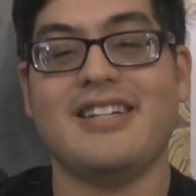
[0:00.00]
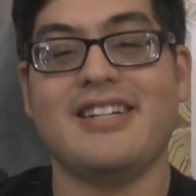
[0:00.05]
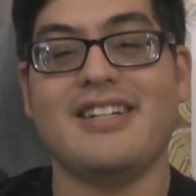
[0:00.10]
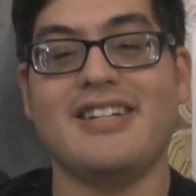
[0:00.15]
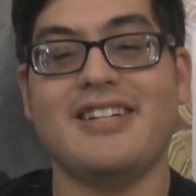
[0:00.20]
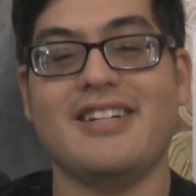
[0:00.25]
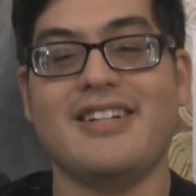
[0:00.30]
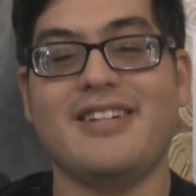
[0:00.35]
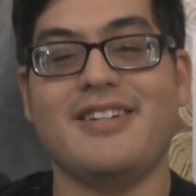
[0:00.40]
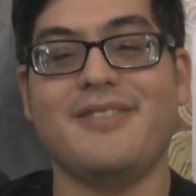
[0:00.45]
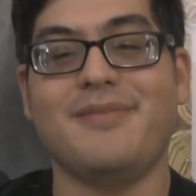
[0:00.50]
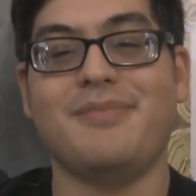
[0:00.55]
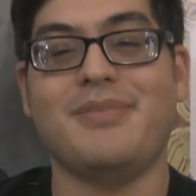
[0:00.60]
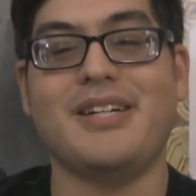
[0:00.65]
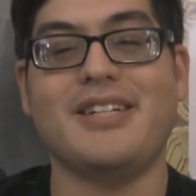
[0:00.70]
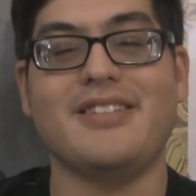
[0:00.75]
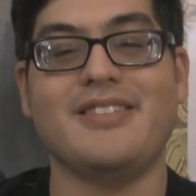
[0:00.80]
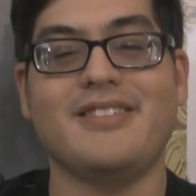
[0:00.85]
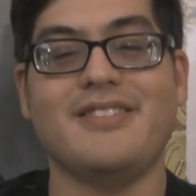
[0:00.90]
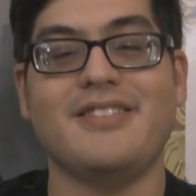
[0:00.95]

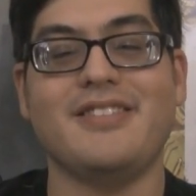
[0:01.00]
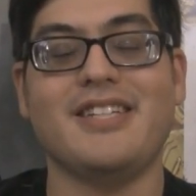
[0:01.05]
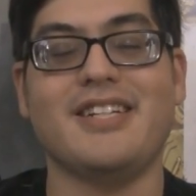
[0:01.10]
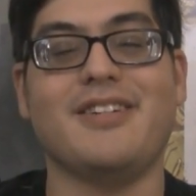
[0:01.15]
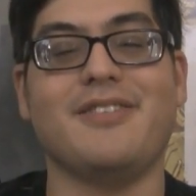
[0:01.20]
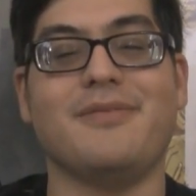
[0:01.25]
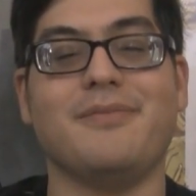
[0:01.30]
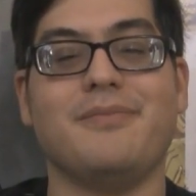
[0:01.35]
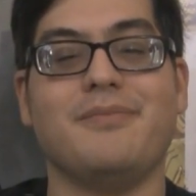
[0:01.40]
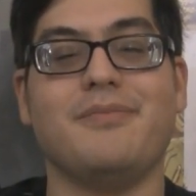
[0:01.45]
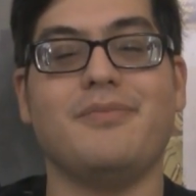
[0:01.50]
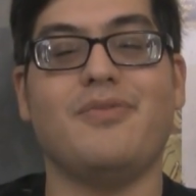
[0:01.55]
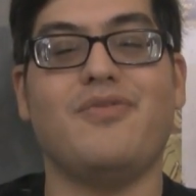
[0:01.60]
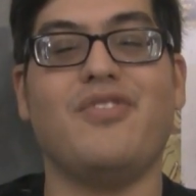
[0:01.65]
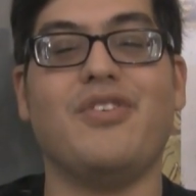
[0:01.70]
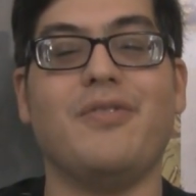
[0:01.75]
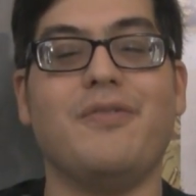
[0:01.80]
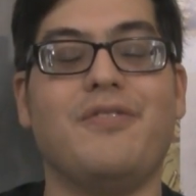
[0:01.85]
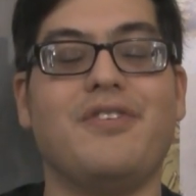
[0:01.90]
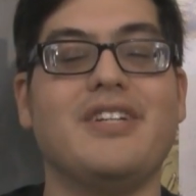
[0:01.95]
But, you know,
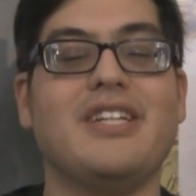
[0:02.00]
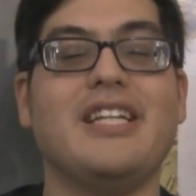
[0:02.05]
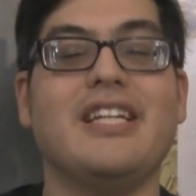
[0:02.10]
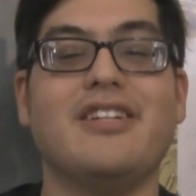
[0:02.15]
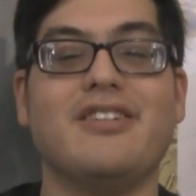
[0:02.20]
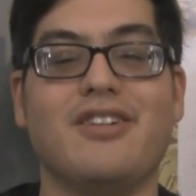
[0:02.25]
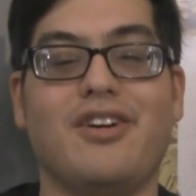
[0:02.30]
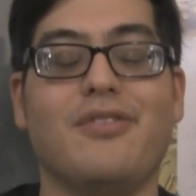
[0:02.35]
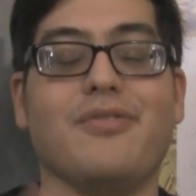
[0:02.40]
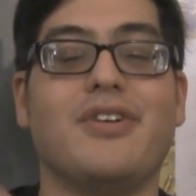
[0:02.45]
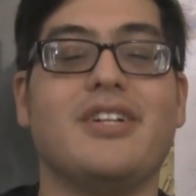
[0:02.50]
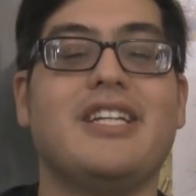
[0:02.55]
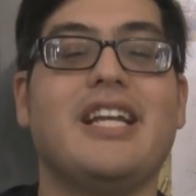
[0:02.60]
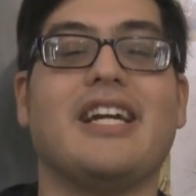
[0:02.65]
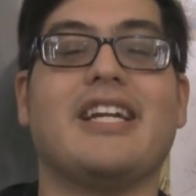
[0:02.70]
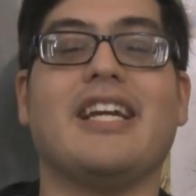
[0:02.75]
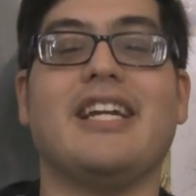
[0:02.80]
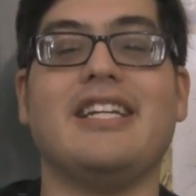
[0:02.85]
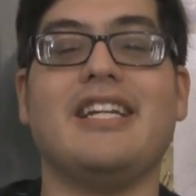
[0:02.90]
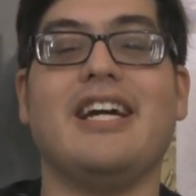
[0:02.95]
for over a
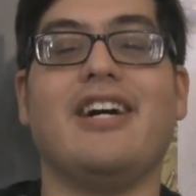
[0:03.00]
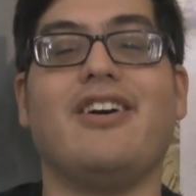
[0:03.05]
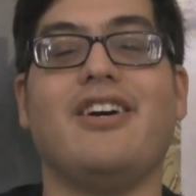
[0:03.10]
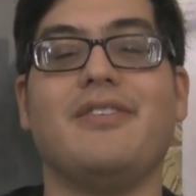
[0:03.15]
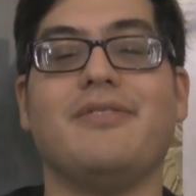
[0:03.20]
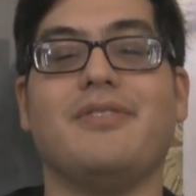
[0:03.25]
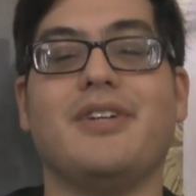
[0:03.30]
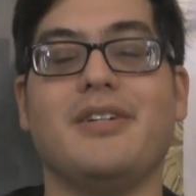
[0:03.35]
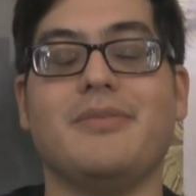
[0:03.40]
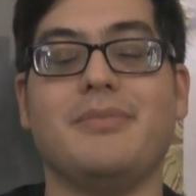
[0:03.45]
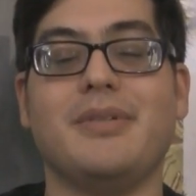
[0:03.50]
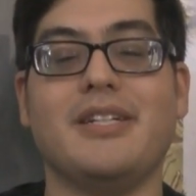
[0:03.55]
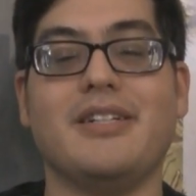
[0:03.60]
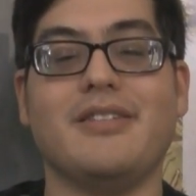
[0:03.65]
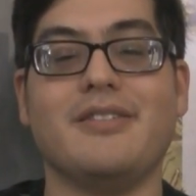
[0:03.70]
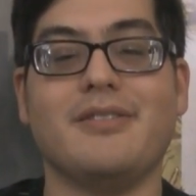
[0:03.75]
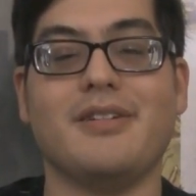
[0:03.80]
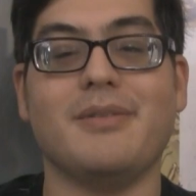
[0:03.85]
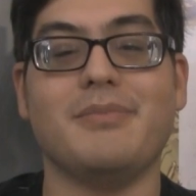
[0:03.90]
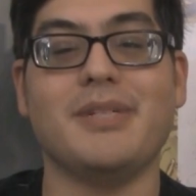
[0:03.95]
decade now, I've
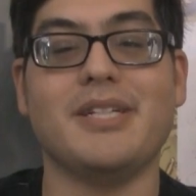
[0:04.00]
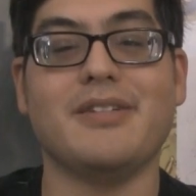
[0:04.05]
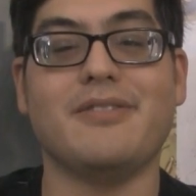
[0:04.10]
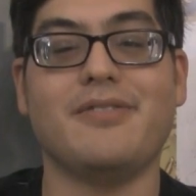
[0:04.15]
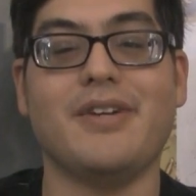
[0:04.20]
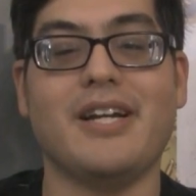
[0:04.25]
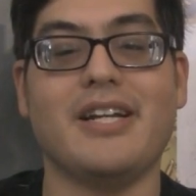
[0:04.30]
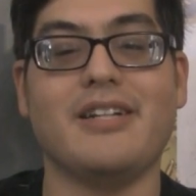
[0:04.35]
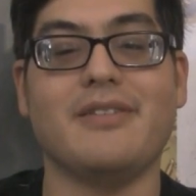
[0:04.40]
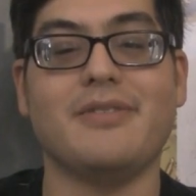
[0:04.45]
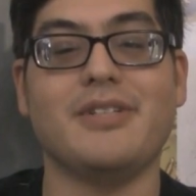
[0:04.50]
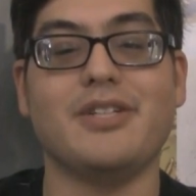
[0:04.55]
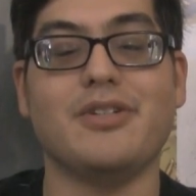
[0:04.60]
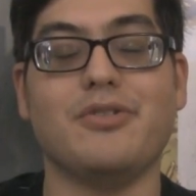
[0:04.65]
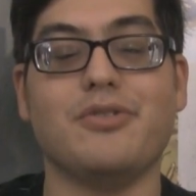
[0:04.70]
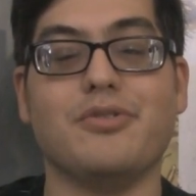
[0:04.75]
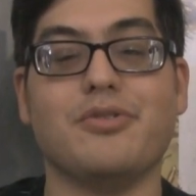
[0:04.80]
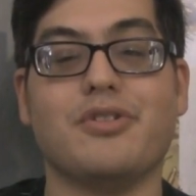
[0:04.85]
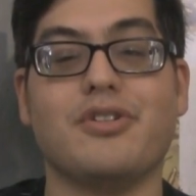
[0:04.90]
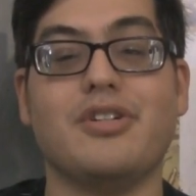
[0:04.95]
been a big fan of the
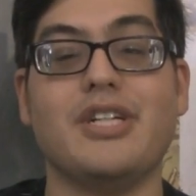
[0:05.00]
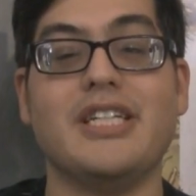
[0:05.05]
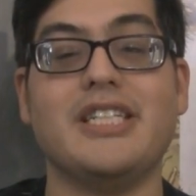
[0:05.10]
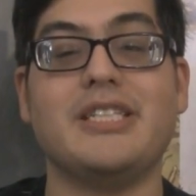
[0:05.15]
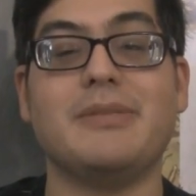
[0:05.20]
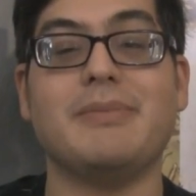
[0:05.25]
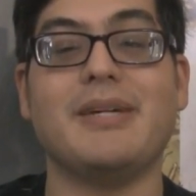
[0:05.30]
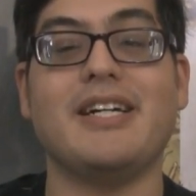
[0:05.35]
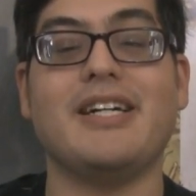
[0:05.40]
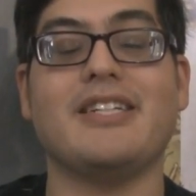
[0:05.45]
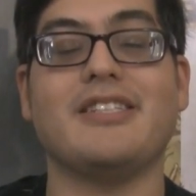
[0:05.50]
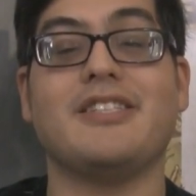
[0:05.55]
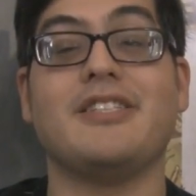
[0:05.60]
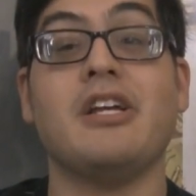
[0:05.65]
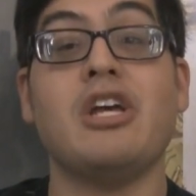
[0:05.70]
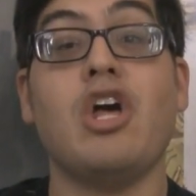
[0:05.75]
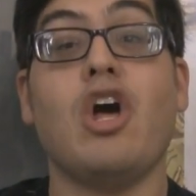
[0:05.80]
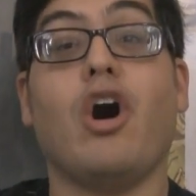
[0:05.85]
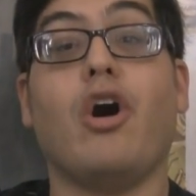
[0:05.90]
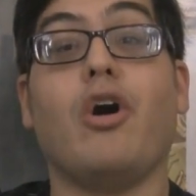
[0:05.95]
old Christmas.